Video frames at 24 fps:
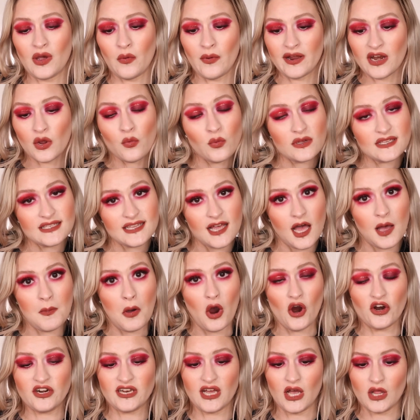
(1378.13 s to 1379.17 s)
so I went in with some
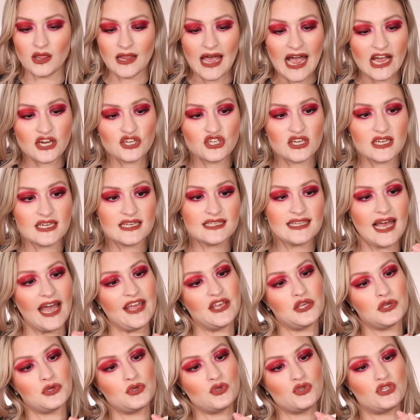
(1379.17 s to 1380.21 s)
Ardell lashes. I
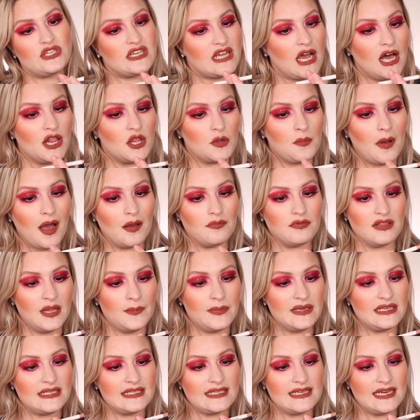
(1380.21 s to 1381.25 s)
used ColourPop
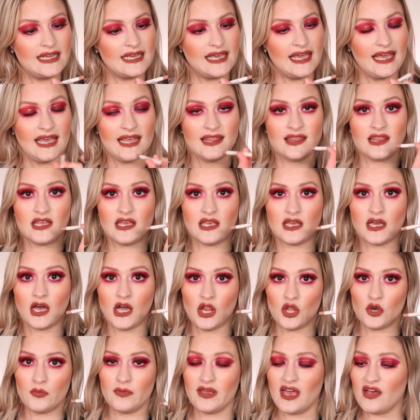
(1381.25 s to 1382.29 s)
Lippy Stick in the
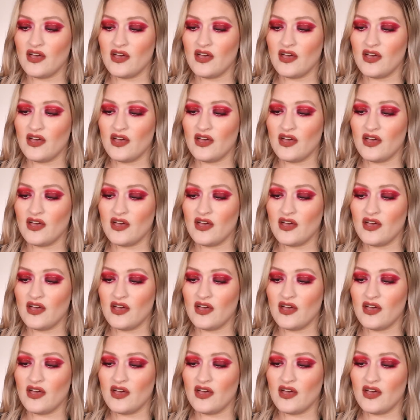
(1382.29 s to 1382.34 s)
color